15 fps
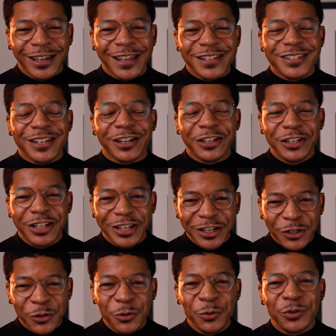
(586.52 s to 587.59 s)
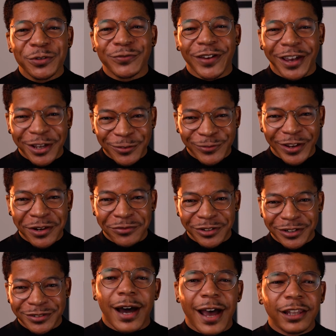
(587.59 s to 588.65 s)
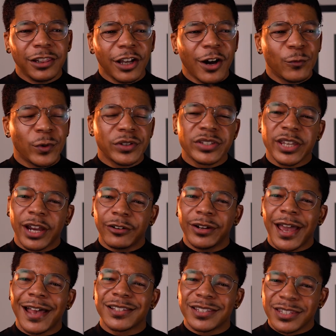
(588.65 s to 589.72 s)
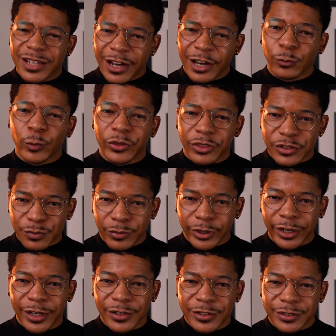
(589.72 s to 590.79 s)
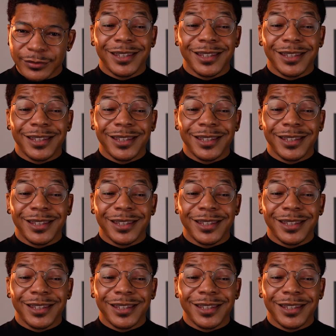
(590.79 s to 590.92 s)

It's a huge fan favorite. I love what Terri has done with this brand.